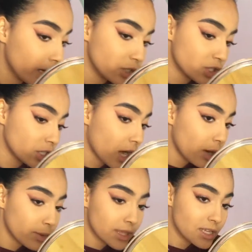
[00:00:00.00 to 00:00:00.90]
I
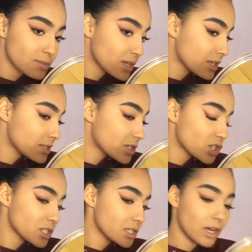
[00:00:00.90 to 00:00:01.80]
shot with this because
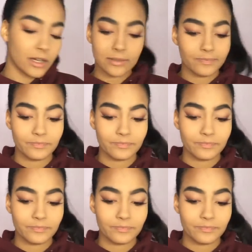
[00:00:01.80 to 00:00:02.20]
it's just not